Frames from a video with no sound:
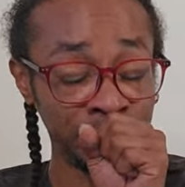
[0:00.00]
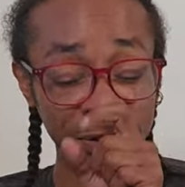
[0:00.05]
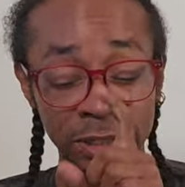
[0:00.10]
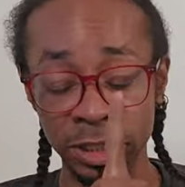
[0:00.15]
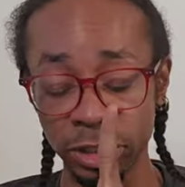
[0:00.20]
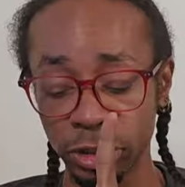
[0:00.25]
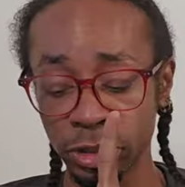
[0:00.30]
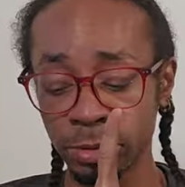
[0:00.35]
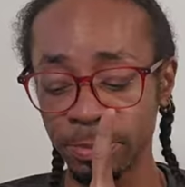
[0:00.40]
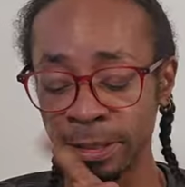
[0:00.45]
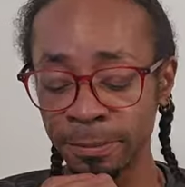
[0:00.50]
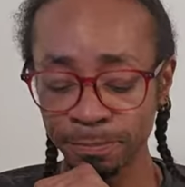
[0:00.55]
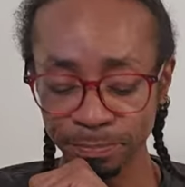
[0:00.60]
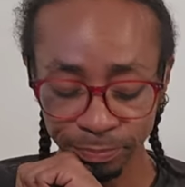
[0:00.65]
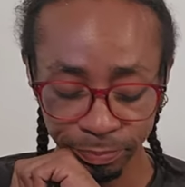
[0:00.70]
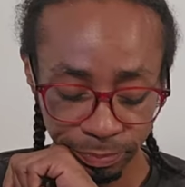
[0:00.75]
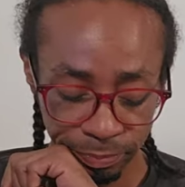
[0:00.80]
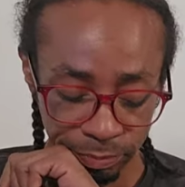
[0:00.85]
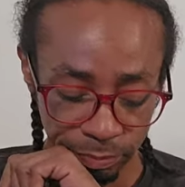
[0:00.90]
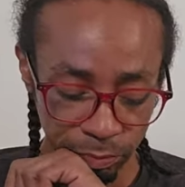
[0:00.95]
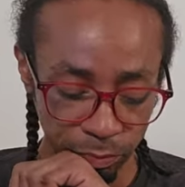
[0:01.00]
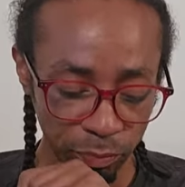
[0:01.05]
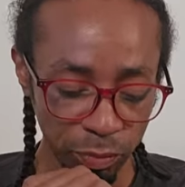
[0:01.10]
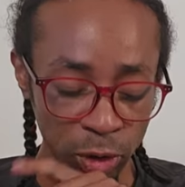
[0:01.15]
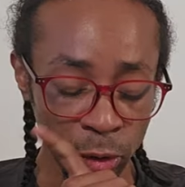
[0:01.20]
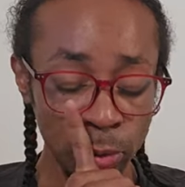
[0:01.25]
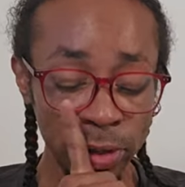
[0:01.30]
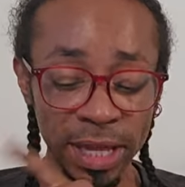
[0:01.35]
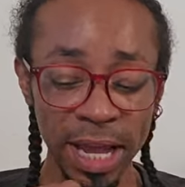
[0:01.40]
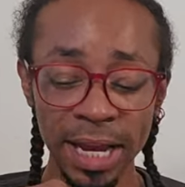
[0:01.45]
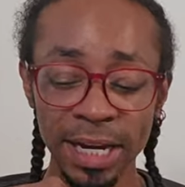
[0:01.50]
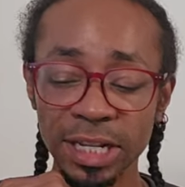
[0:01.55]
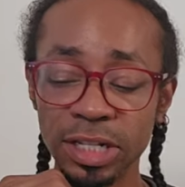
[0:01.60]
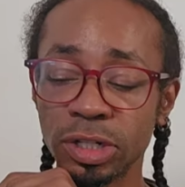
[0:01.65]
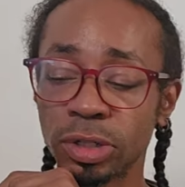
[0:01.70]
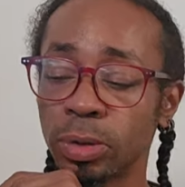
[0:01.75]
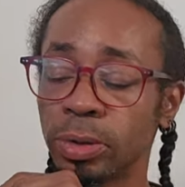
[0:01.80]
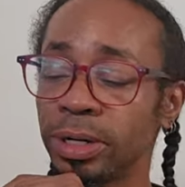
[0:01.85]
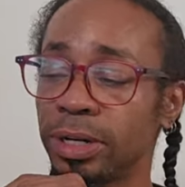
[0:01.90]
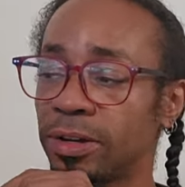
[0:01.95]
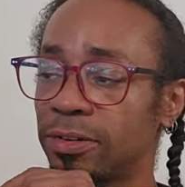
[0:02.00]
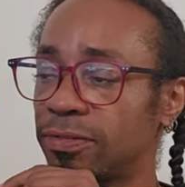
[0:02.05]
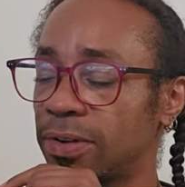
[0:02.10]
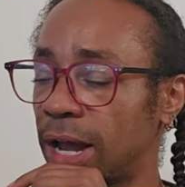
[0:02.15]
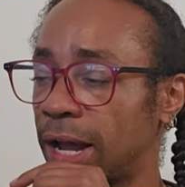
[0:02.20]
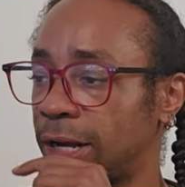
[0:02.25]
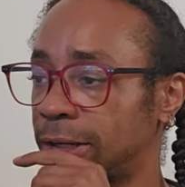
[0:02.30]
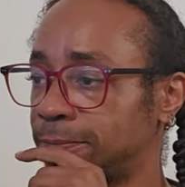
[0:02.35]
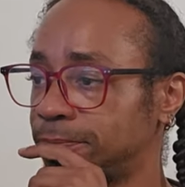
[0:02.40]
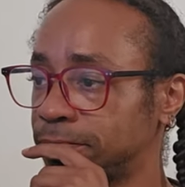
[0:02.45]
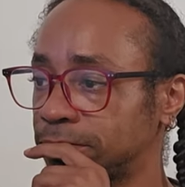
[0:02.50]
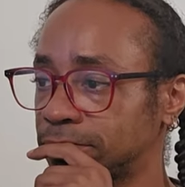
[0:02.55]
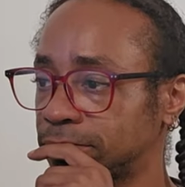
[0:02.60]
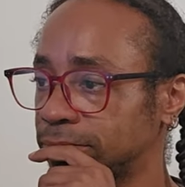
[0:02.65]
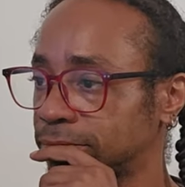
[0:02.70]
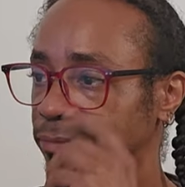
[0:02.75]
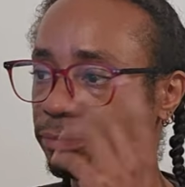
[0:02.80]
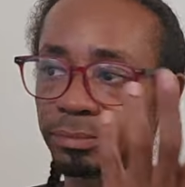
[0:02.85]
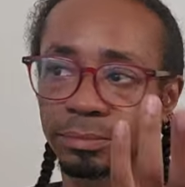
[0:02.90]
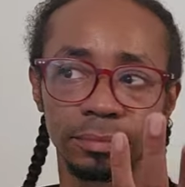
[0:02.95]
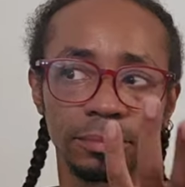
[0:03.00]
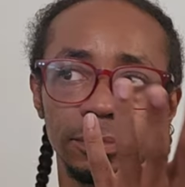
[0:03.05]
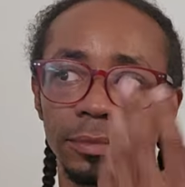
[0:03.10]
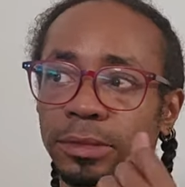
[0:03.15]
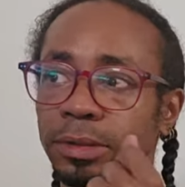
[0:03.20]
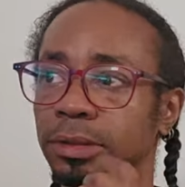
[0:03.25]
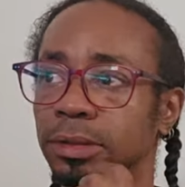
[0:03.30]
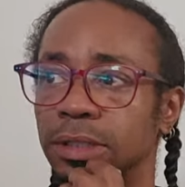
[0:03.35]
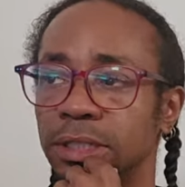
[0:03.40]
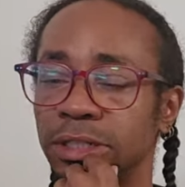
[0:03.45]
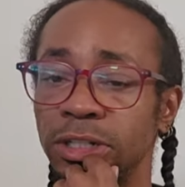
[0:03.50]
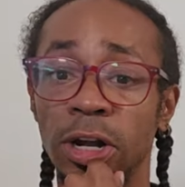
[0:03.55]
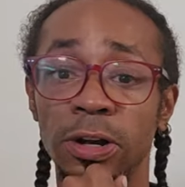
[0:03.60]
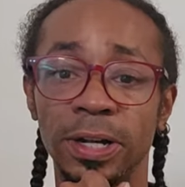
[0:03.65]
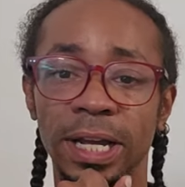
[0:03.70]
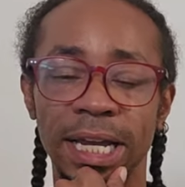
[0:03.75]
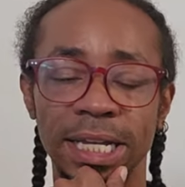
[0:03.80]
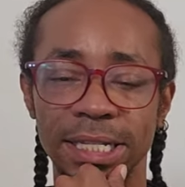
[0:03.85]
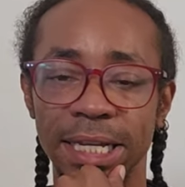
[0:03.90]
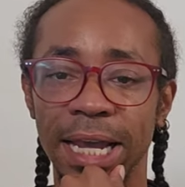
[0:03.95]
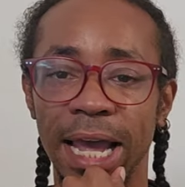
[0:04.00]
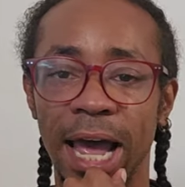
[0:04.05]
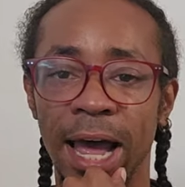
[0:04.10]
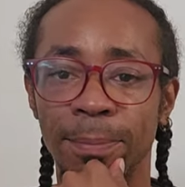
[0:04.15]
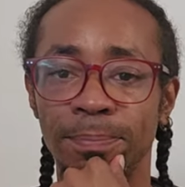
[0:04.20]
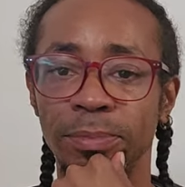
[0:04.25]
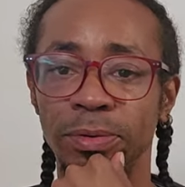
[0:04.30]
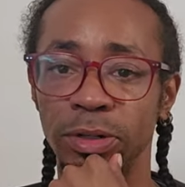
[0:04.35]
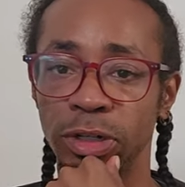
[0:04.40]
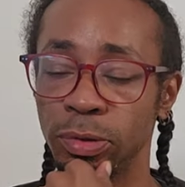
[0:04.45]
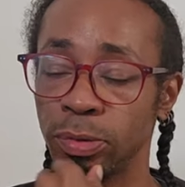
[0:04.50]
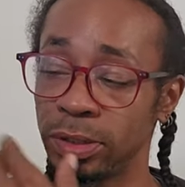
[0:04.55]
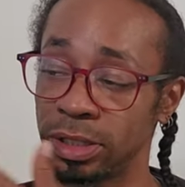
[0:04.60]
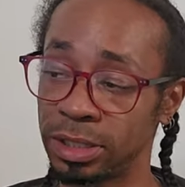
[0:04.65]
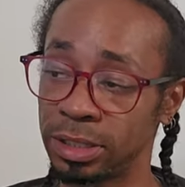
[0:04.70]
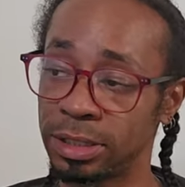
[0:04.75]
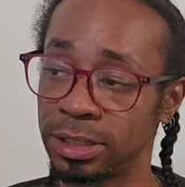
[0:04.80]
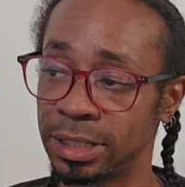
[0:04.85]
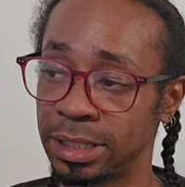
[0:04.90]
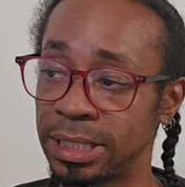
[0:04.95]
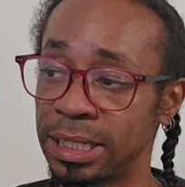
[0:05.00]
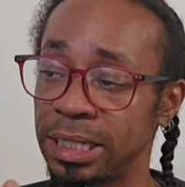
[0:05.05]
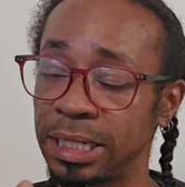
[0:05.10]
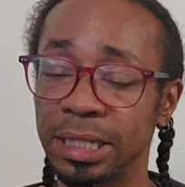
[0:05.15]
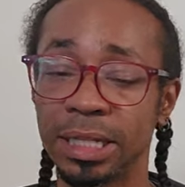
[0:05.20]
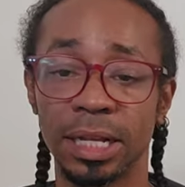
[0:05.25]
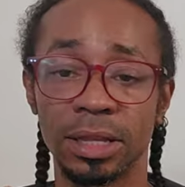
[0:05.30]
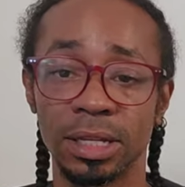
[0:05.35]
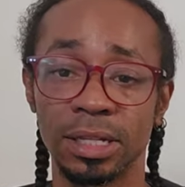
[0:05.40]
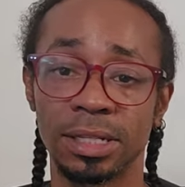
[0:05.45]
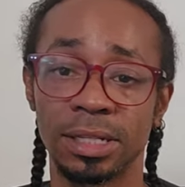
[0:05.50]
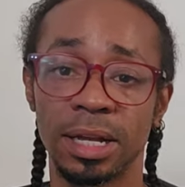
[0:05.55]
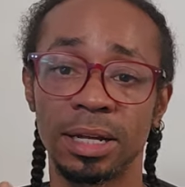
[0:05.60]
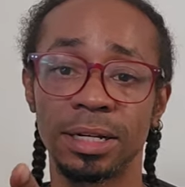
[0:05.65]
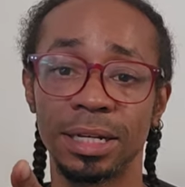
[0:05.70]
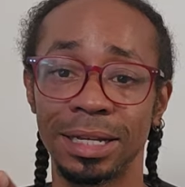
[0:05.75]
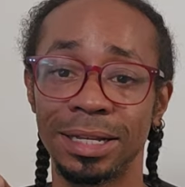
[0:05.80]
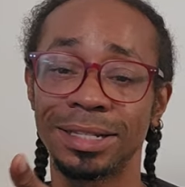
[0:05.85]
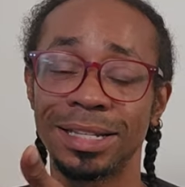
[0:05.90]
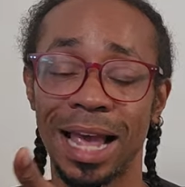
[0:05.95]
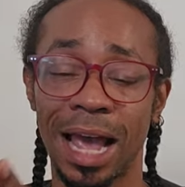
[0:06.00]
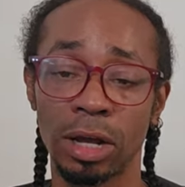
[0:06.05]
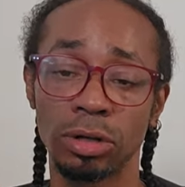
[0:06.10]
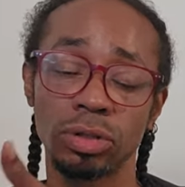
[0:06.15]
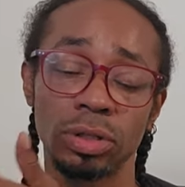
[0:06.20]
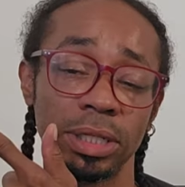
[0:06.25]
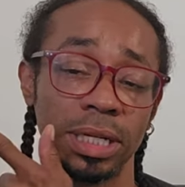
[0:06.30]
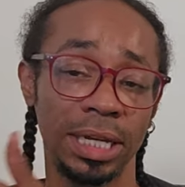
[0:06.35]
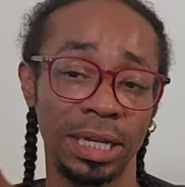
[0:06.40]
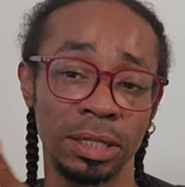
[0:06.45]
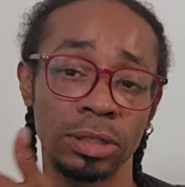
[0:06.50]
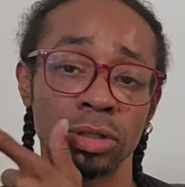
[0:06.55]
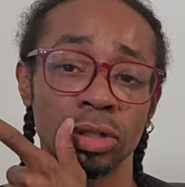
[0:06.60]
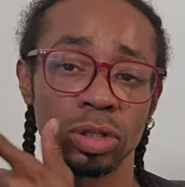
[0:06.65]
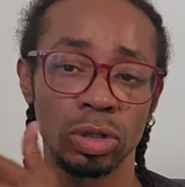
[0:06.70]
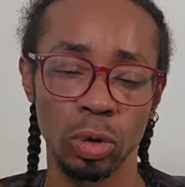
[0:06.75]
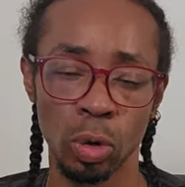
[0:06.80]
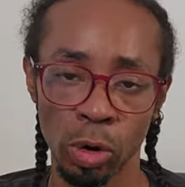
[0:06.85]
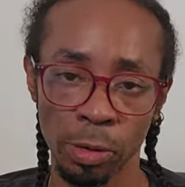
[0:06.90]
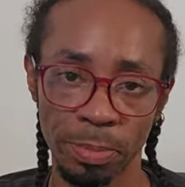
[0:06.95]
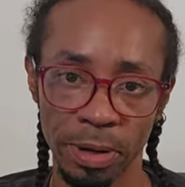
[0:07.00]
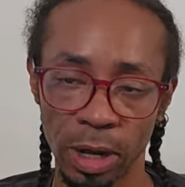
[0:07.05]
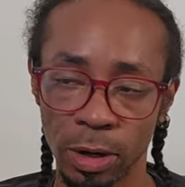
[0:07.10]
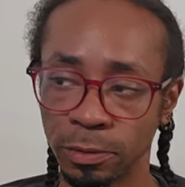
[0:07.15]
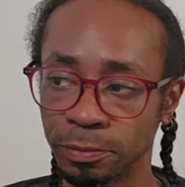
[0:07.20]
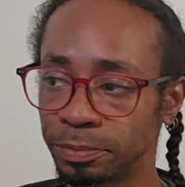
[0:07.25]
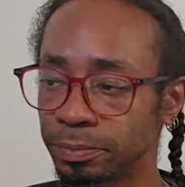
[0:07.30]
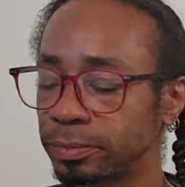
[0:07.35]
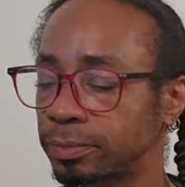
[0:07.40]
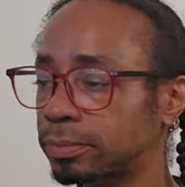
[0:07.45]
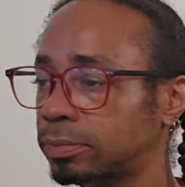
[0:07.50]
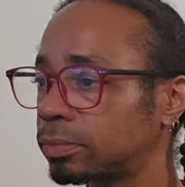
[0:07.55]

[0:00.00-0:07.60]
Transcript: excuse me, with any sort of um, stargazing app, you would see that the sun is actually in Scorpio.